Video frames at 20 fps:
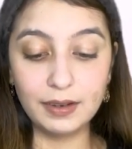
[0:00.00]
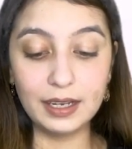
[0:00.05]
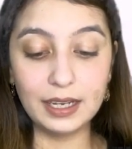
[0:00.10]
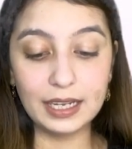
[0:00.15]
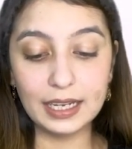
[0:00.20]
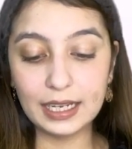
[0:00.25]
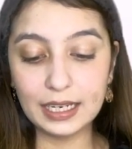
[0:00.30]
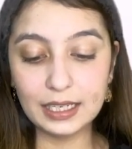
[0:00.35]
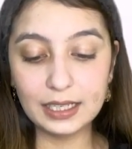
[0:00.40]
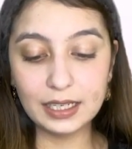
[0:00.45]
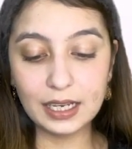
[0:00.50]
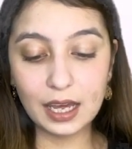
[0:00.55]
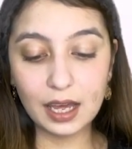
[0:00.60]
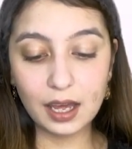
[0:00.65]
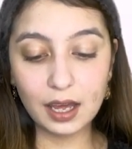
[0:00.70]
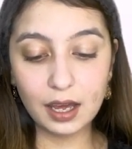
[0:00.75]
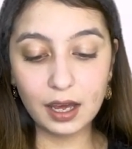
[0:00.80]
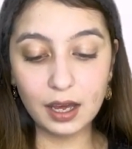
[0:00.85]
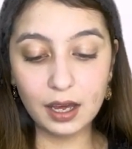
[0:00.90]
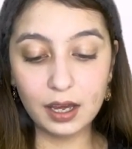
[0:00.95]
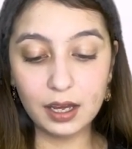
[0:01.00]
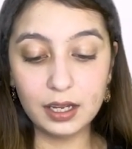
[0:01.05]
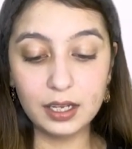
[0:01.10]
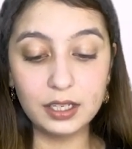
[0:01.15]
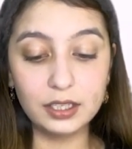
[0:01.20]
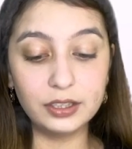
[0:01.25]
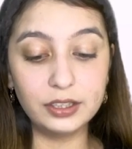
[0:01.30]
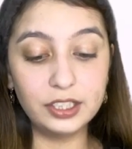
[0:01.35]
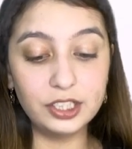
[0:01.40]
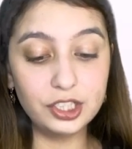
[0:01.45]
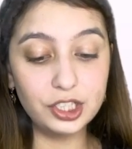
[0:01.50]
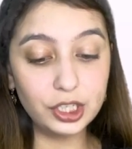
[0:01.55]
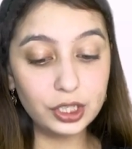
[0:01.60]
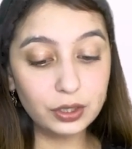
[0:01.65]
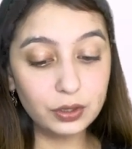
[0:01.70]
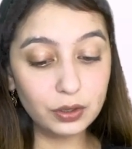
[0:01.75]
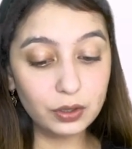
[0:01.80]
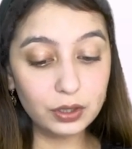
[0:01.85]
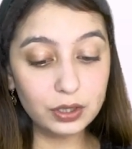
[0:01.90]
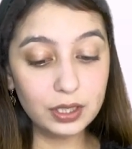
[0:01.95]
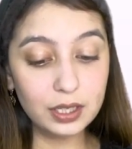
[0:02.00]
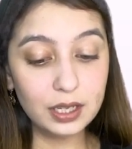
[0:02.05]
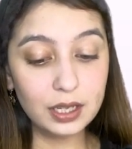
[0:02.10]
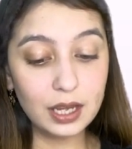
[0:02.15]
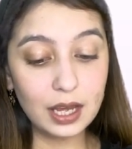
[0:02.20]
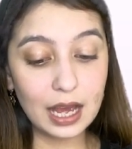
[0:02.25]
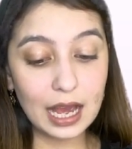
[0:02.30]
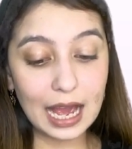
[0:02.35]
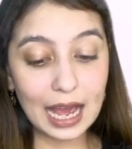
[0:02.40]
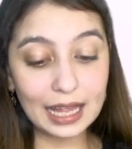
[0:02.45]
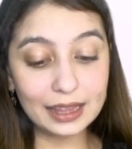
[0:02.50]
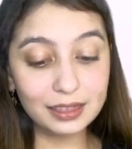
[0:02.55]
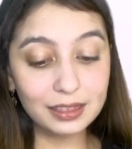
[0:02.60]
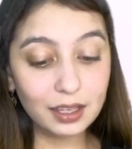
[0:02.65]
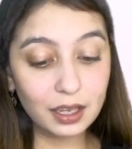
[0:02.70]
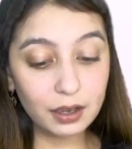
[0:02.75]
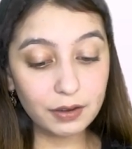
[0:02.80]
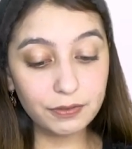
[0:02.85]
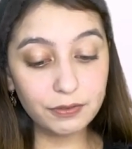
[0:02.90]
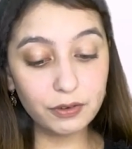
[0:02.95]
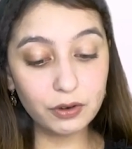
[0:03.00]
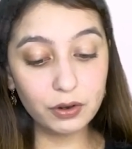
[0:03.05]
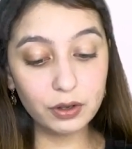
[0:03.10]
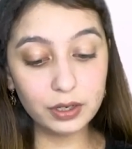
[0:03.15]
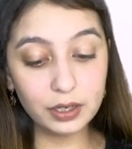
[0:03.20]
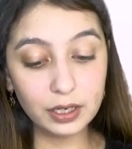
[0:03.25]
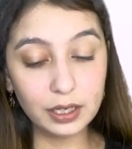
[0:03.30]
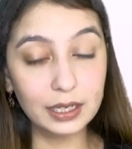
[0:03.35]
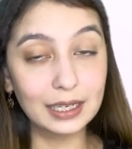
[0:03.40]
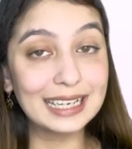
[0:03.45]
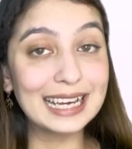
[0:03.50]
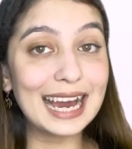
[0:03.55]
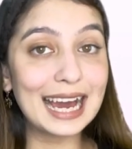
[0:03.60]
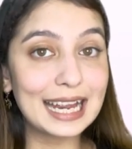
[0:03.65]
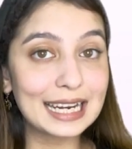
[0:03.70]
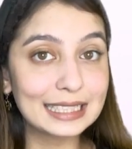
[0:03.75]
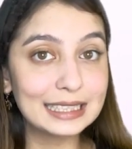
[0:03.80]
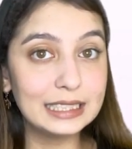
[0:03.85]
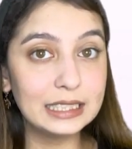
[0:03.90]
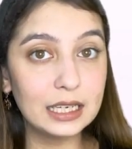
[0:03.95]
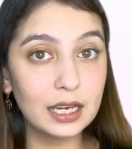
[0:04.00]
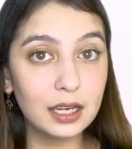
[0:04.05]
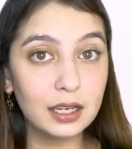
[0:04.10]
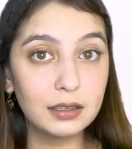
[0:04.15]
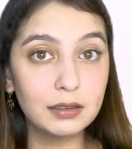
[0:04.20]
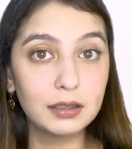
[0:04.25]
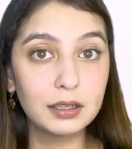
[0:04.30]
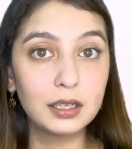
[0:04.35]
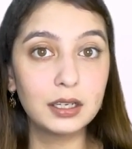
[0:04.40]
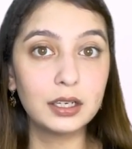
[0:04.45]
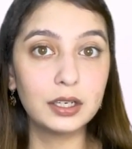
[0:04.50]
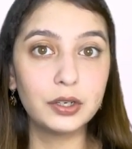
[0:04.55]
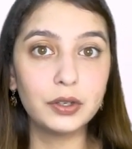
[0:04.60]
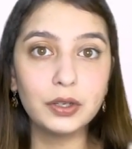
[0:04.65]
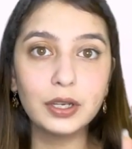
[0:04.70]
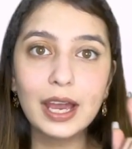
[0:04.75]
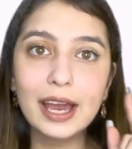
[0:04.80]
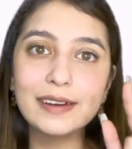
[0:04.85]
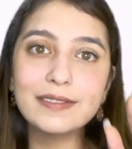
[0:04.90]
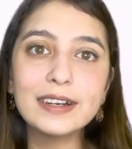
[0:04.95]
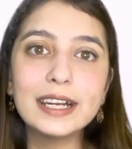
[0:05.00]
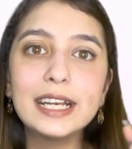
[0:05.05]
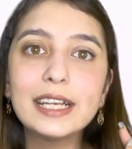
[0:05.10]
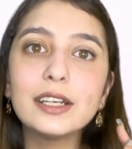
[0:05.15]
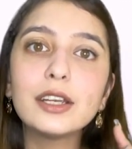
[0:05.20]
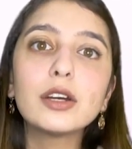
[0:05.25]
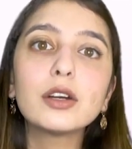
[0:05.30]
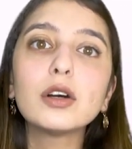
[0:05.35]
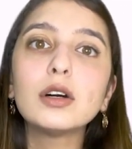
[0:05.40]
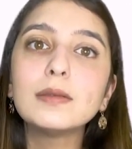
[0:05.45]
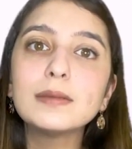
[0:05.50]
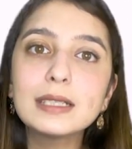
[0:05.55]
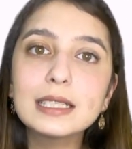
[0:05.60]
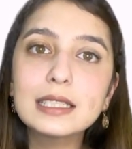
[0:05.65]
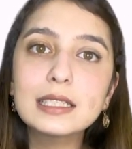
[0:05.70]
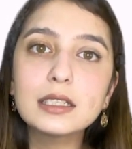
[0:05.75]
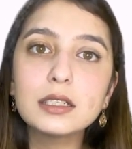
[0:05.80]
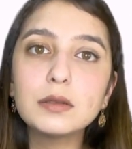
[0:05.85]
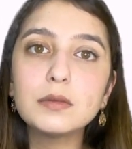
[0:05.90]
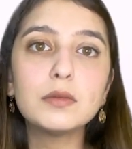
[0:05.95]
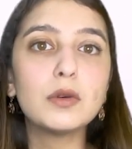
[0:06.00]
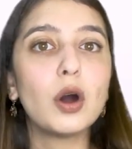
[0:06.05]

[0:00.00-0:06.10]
Il y a un digicode? Interphone, gardien. Do you have an intercom system